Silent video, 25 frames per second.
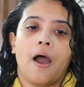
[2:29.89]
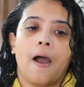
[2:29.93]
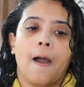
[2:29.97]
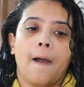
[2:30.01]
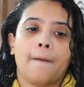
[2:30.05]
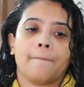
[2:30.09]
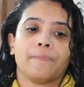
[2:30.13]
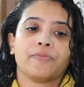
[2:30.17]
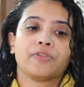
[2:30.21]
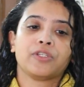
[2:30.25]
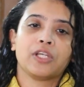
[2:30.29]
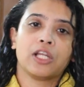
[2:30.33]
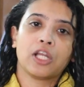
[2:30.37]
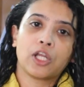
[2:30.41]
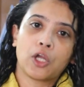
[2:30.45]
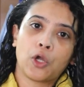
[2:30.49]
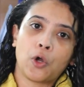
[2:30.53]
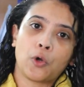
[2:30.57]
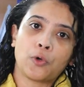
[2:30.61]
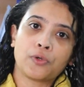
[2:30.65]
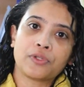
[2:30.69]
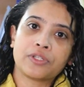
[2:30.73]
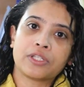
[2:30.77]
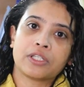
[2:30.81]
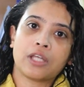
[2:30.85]

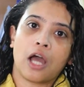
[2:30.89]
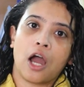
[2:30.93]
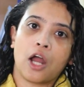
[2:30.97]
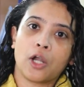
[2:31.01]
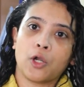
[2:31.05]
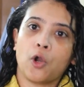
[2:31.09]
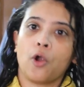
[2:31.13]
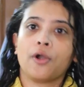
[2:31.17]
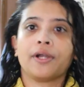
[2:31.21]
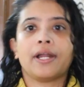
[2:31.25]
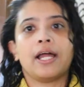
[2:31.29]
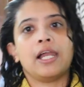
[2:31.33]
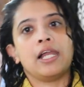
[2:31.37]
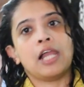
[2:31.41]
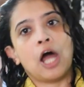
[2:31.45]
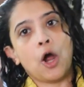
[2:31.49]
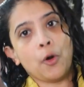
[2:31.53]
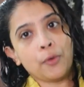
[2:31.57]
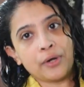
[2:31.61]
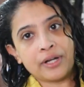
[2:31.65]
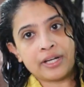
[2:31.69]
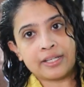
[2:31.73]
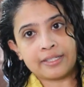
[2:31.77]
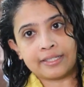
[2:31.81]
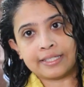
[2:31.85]
Silicones are not
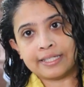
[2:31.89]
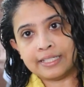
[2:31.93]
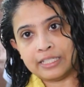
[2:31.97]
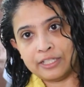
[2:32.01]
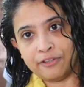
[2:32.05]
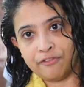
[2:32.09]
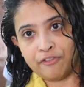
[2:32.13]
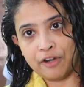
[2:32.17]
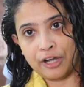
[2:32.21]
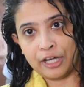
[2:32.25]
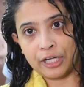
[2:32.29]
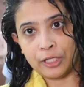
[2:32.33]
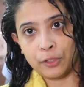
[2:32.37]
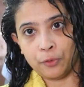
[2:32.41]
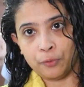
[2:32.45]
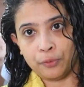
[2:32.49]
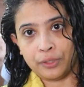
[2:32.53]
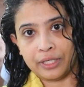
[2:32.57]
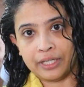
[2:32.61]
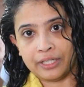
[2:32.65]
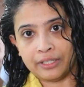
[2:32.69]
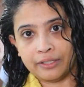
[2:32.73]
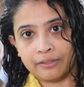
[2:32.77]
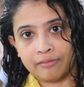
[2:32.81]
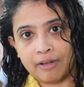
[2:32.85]
allowed in a CG friendly
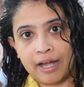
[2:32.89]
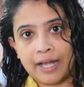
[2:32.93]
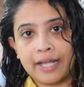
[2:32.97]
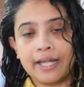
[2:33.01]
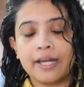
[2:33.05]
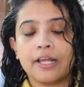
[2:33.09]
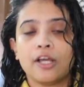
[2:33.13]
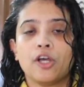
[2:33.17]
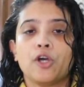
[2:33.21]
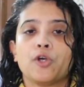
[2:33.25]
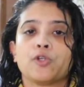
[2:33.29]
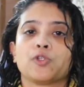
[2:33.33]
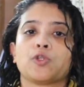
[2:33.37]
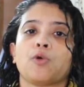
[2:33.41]
routine, right?